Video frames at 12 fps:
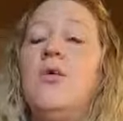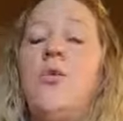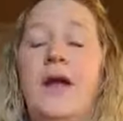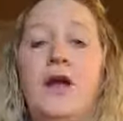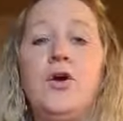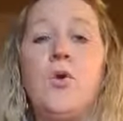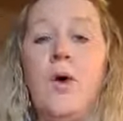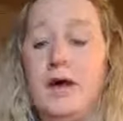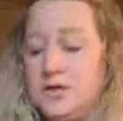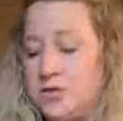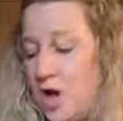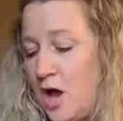We're
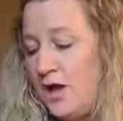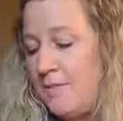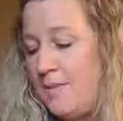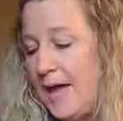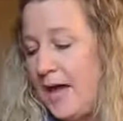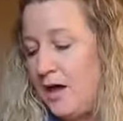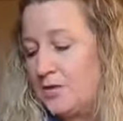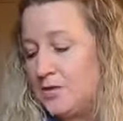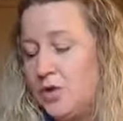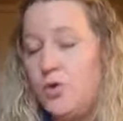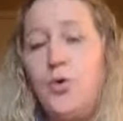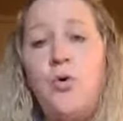going to talk about
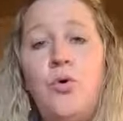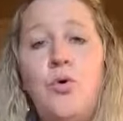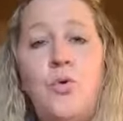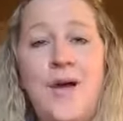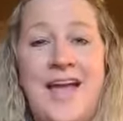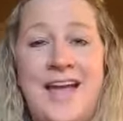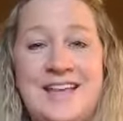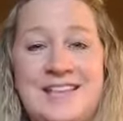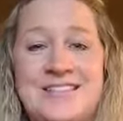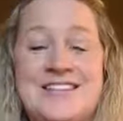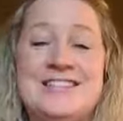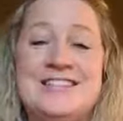cool
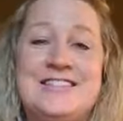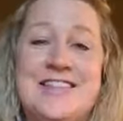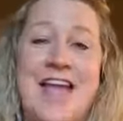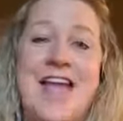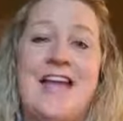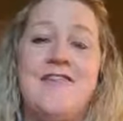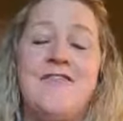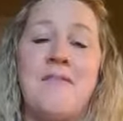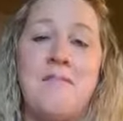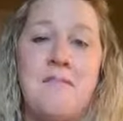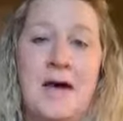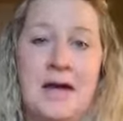ways to save
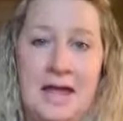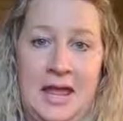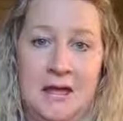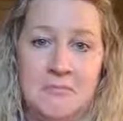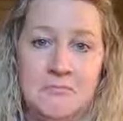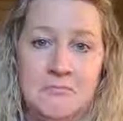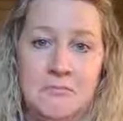money.